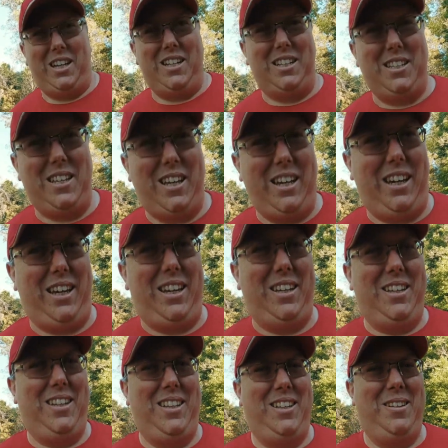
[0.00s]
gonna say,
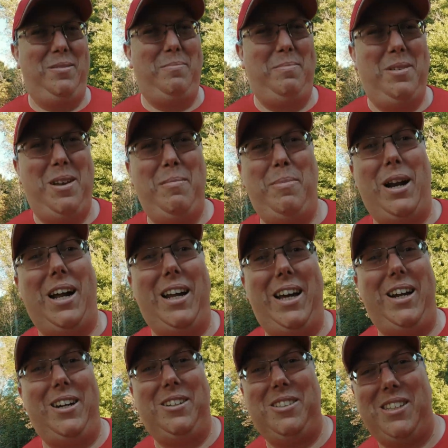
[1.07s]
but I'll
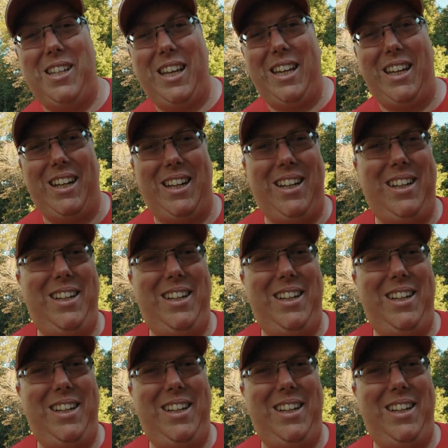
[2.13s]
let her say it.